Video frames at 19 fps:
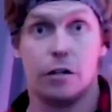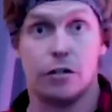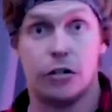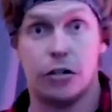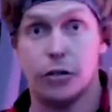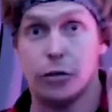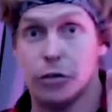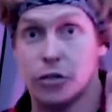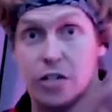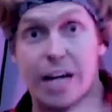
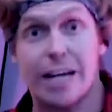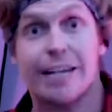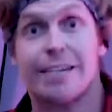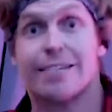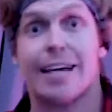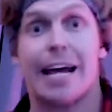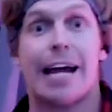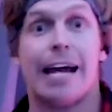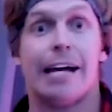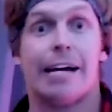to stay
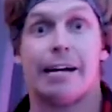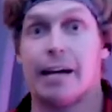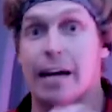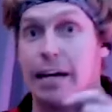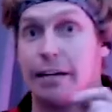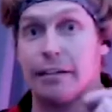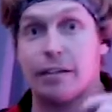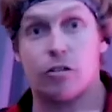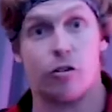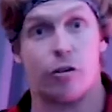sane
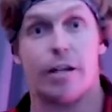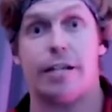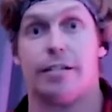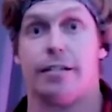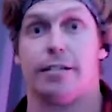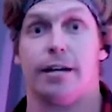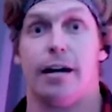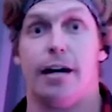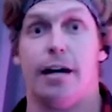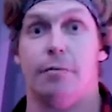in these
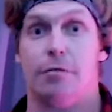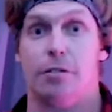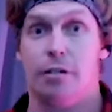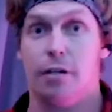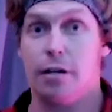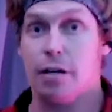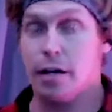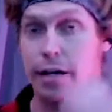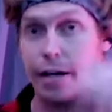crazy times